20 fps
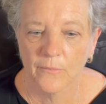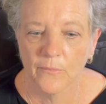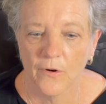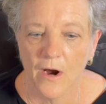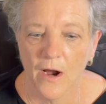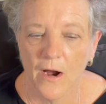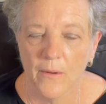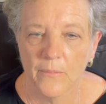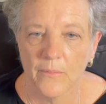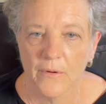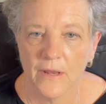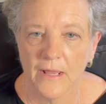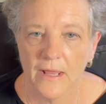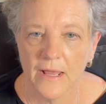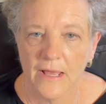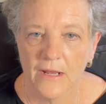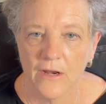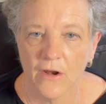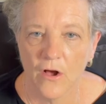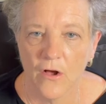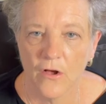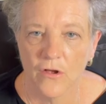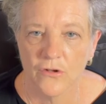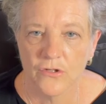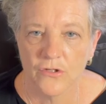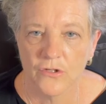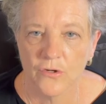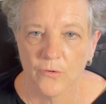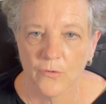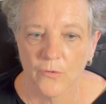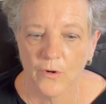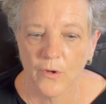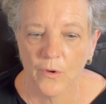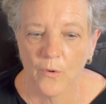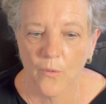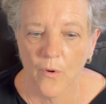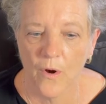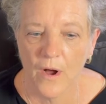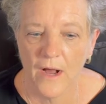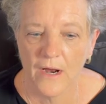property, and also
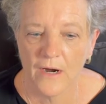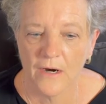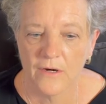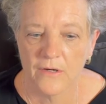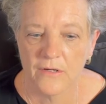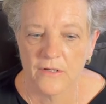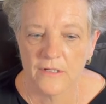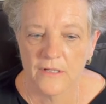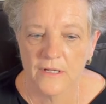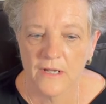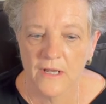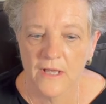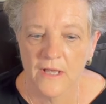requires